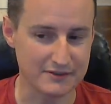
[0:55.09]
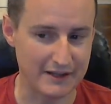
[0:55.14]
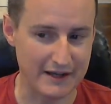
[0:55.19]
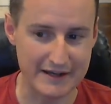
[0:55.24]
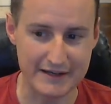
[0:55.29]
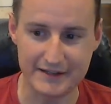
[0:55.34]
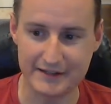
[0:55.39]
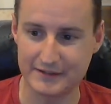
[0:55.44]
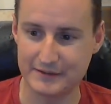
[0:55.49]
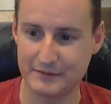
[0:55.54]

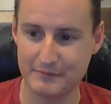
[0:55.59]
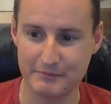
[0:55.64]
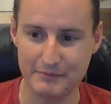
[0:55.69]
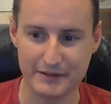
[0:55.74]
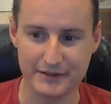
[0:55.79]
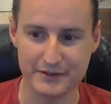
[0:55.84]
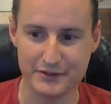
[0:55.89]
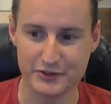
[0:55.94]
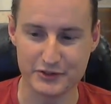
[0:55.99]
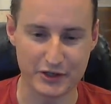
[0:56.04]
liking them,
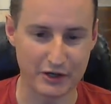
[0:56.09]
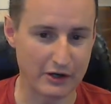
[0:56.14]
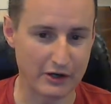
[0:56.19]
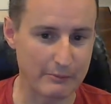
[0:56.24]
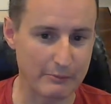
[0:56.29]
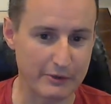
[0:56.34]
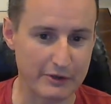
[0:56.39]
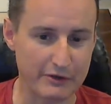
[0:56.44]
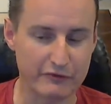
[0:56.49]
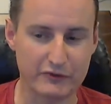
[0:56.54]
and sharing
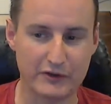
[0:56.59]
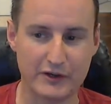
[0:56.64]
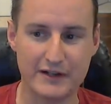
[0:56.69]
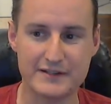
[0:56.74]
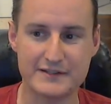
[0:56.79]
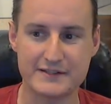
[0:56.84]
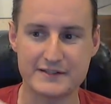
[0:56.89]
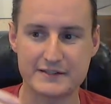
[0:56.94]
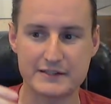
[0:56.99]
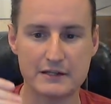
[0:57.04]
them with your
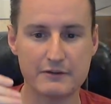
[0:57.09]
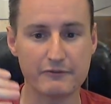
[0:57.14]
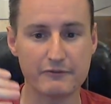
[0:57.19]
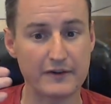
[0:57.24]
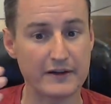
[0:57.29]
friends and stuff.